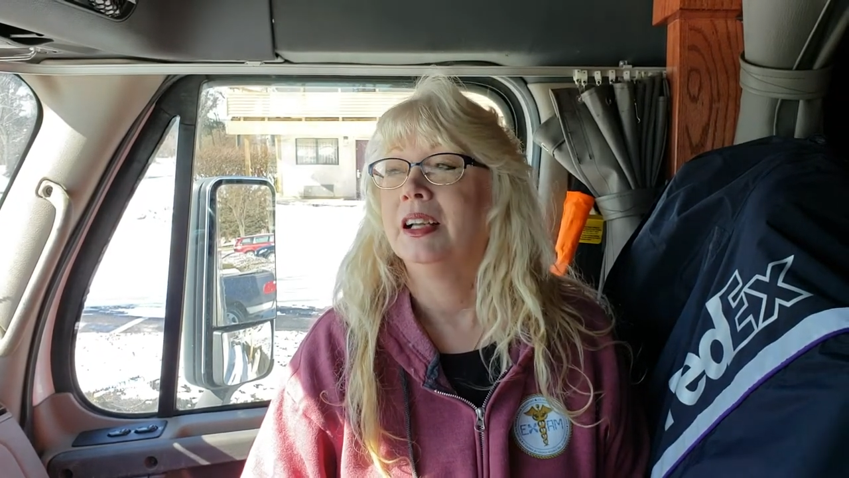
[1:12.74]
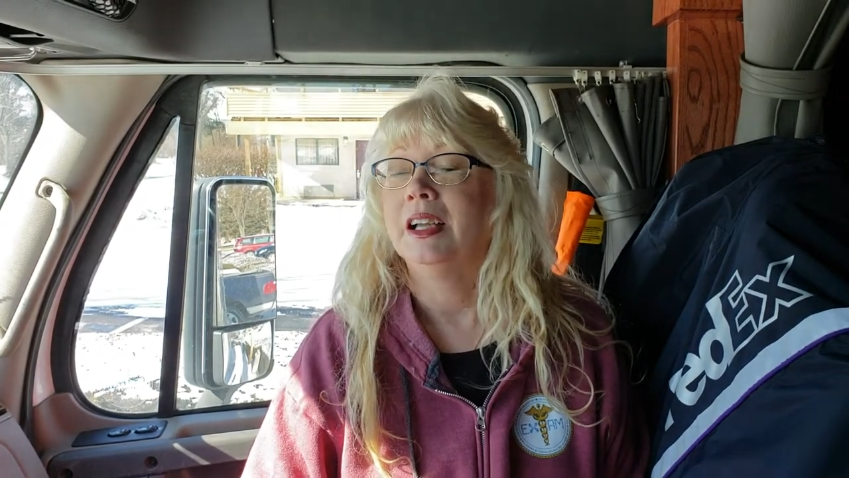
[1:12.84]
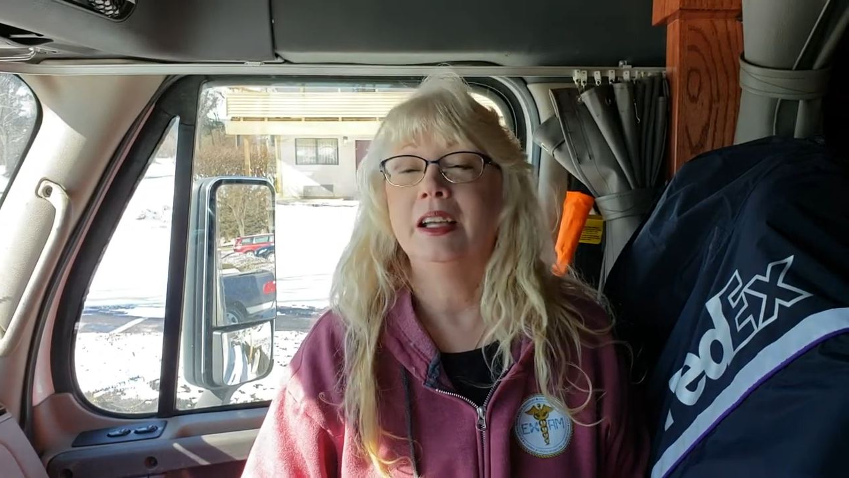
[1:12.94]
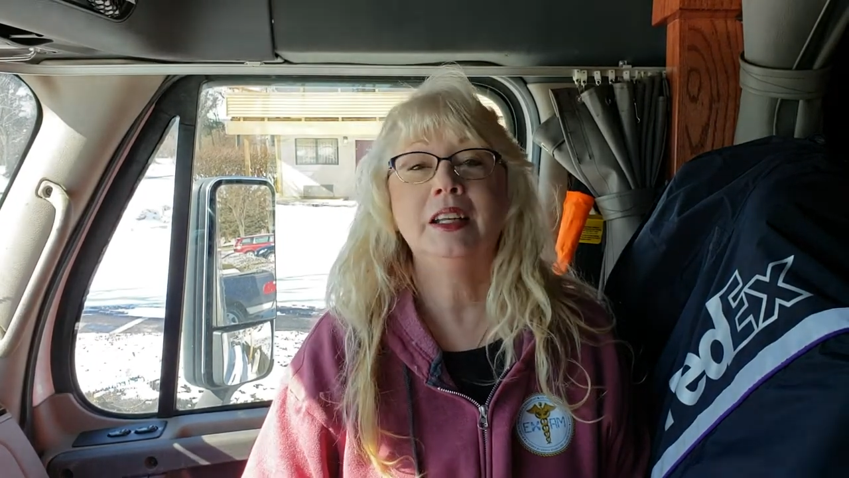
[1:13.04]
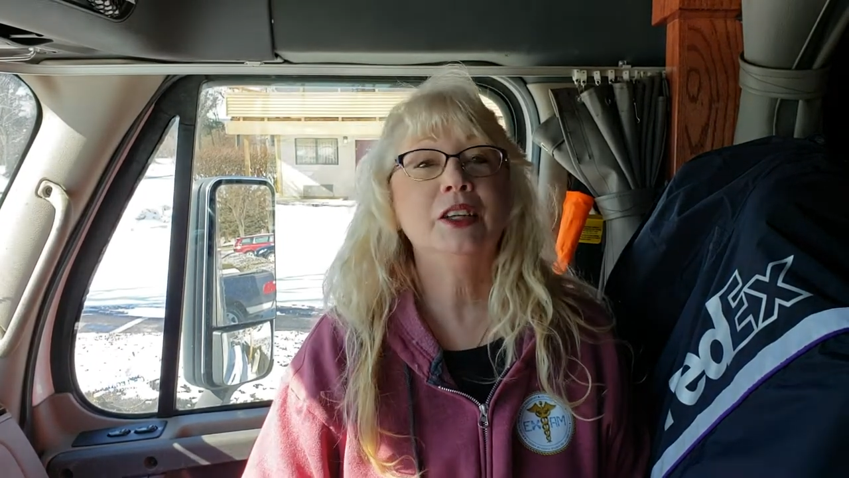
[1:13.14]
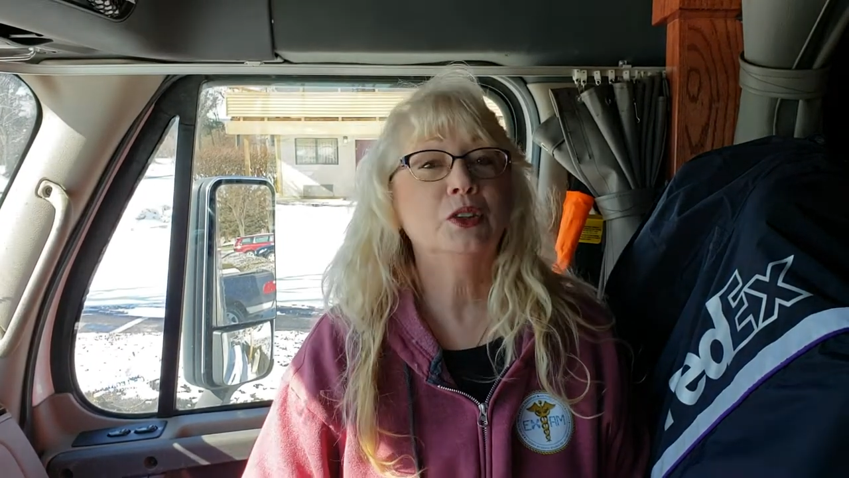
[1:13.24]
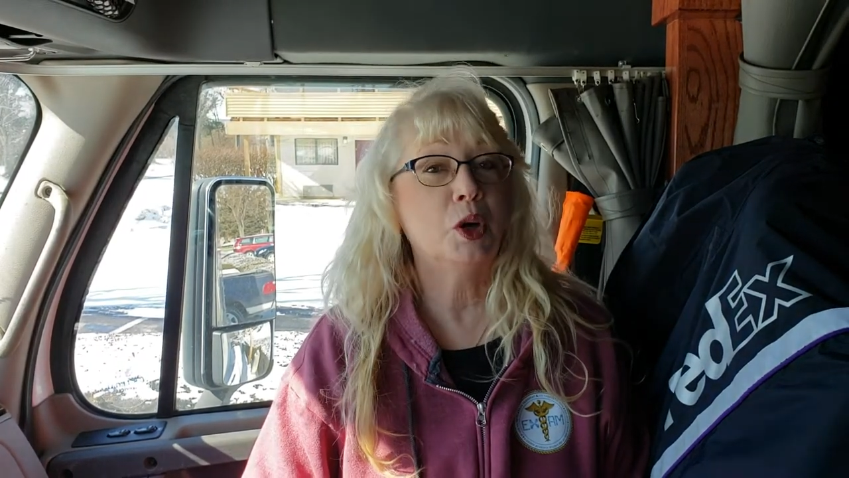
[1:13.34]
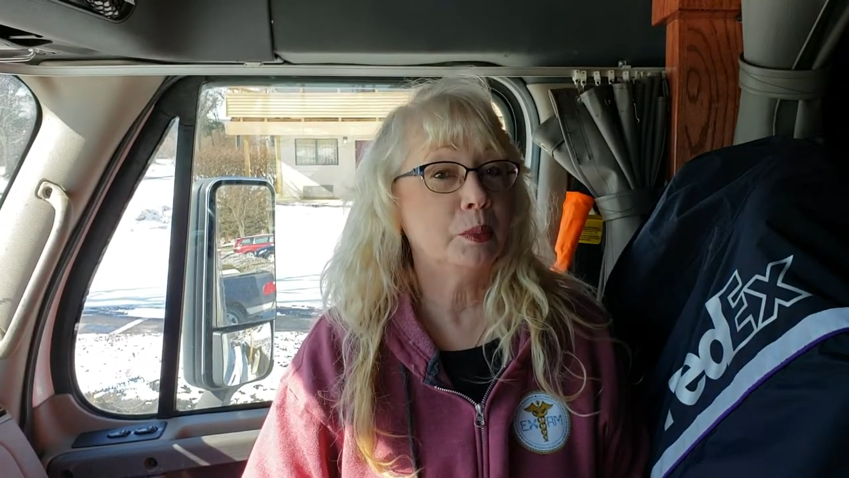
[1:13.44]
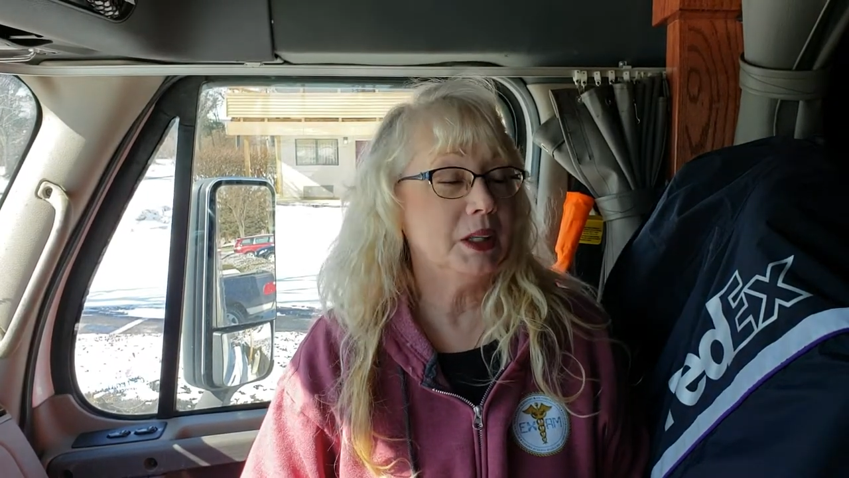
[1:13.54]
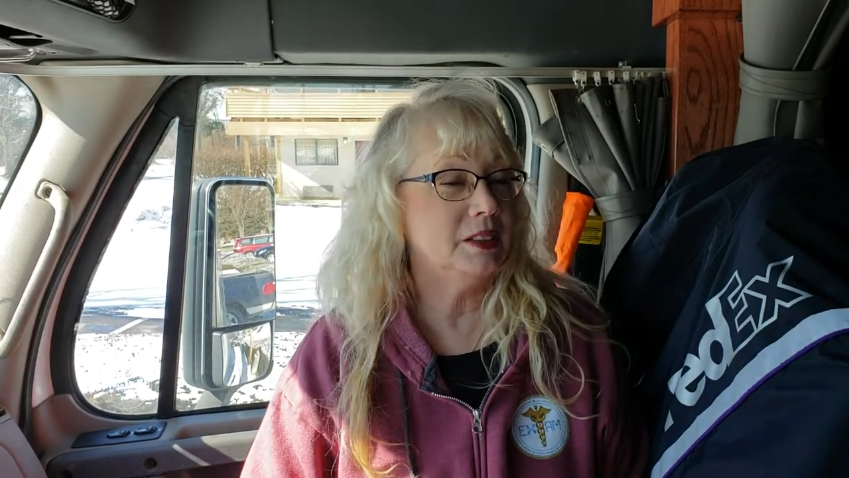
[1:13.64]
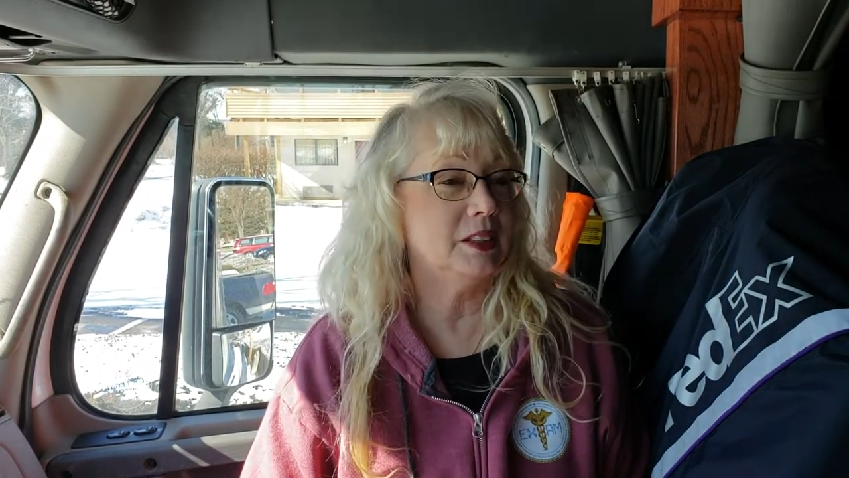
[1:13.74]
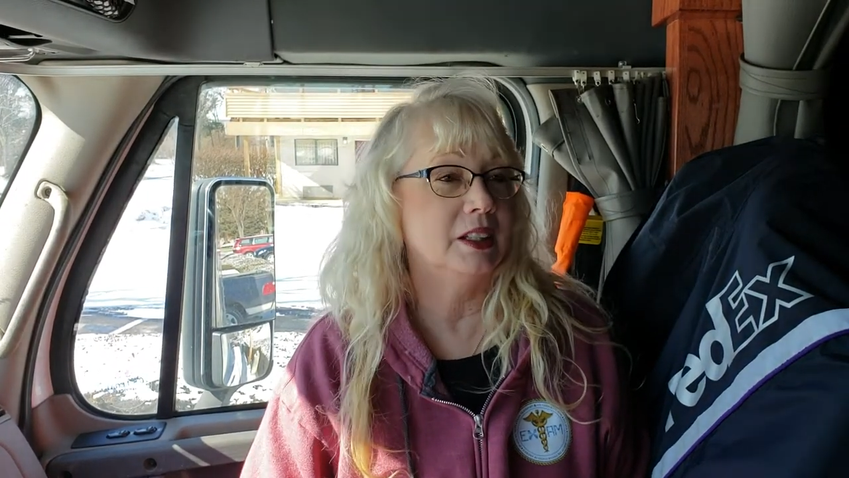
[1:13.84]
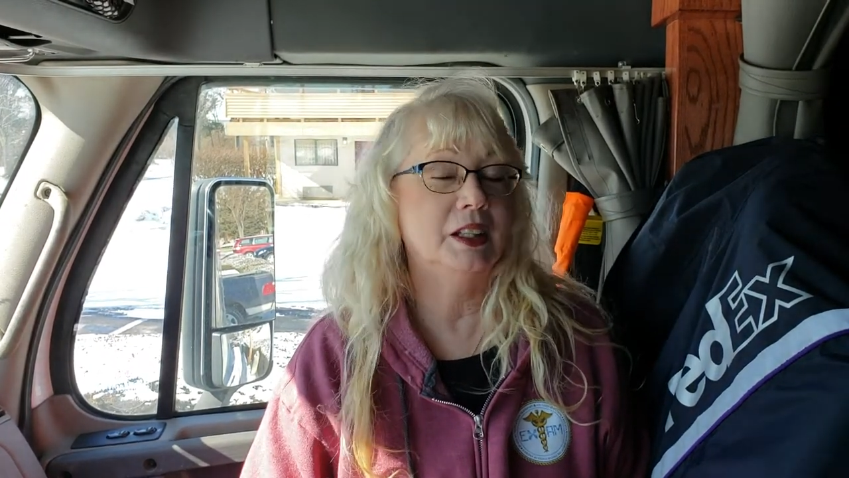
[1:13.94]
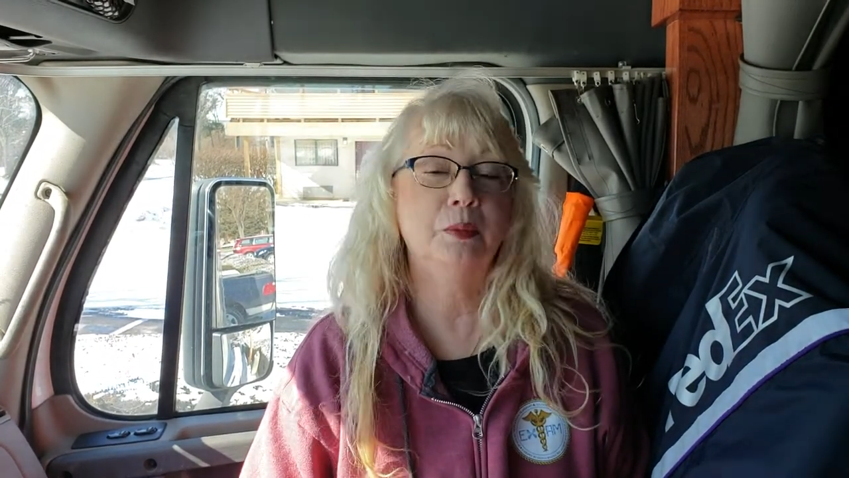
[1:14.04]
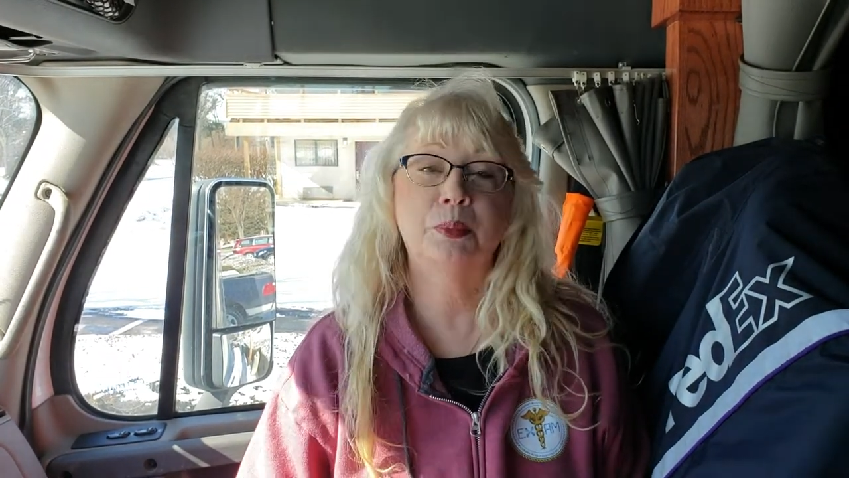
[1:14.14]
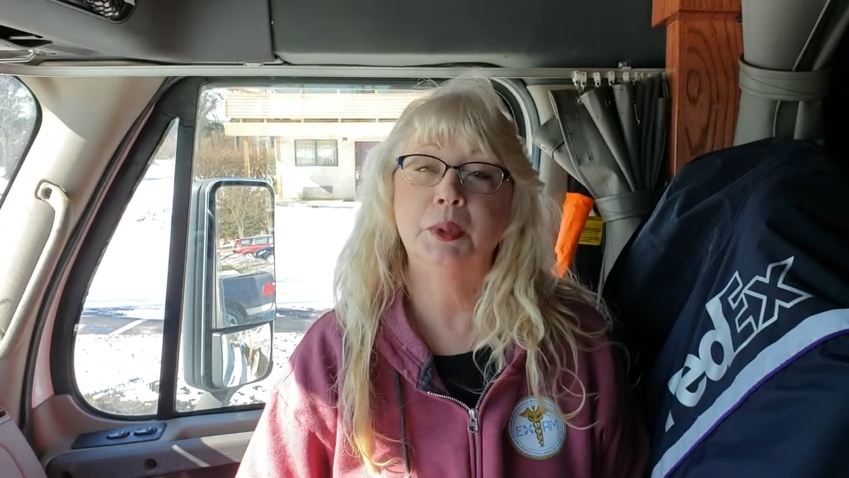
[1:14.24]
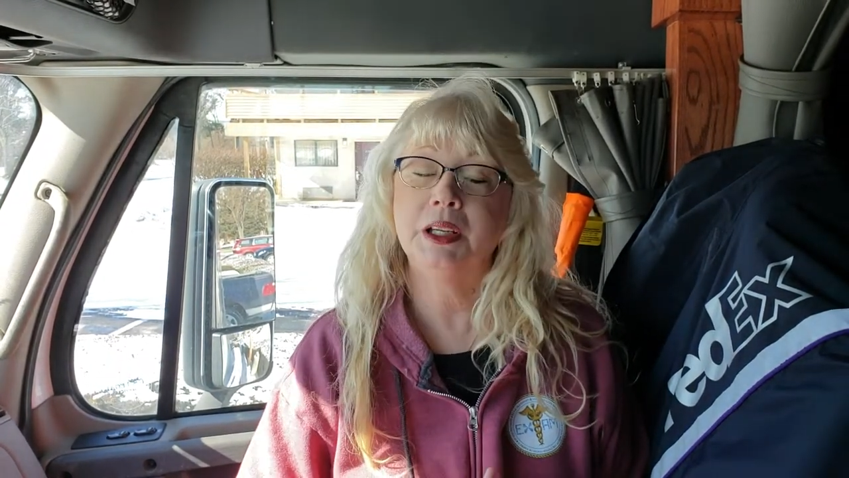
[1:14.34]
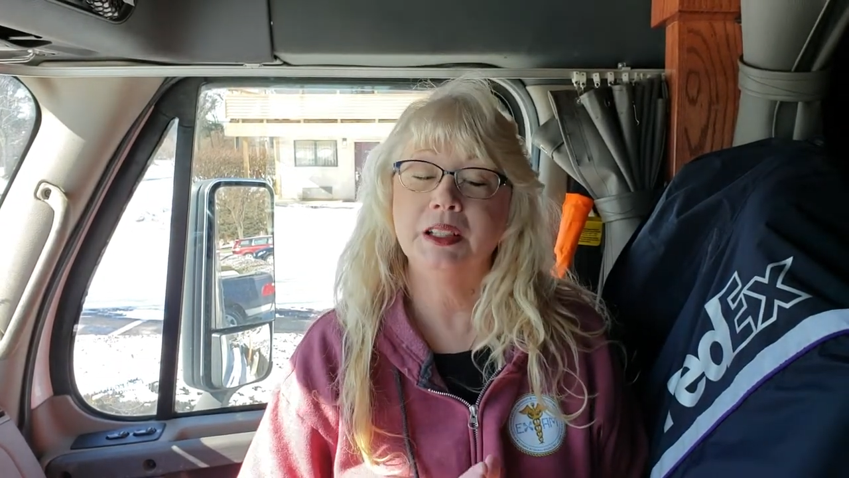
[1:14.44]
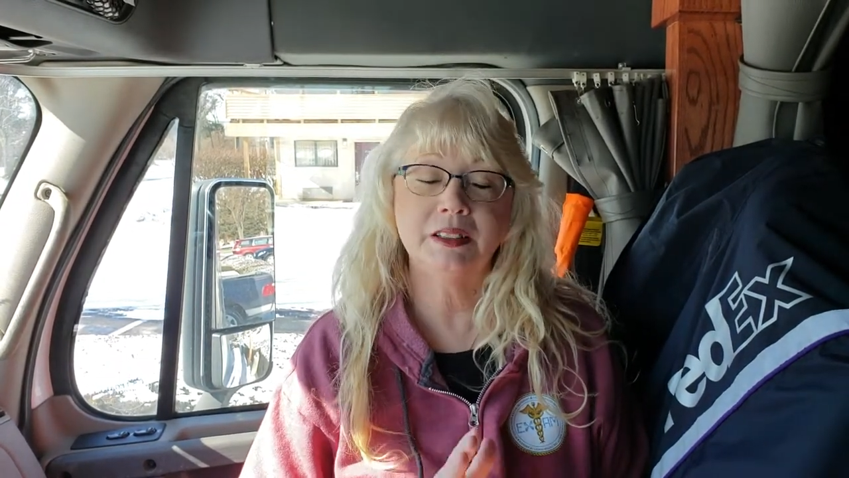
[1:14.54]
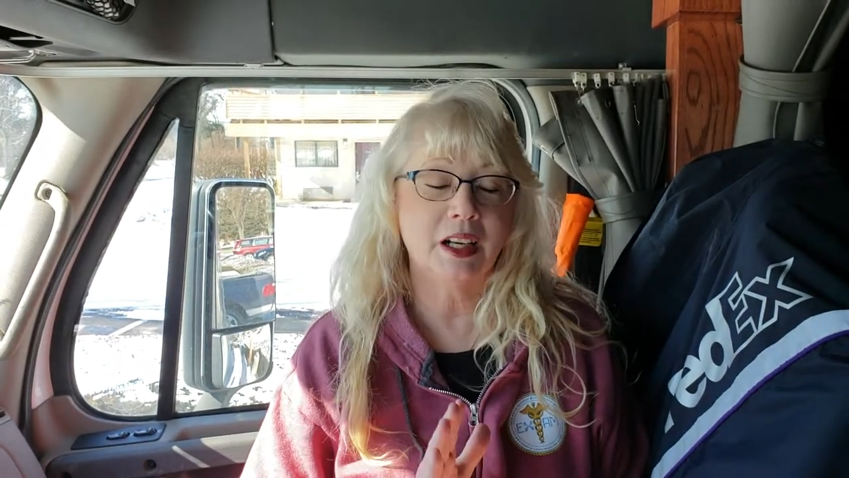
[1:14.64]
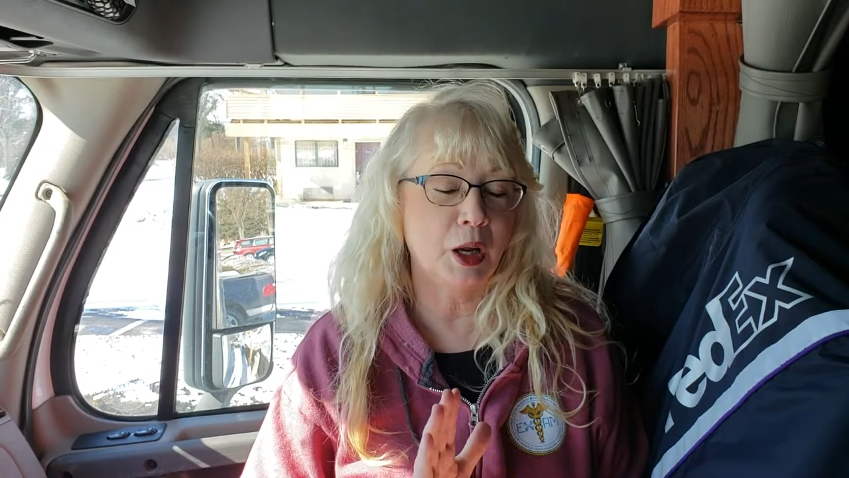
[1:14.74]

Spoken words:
And he told me, he said,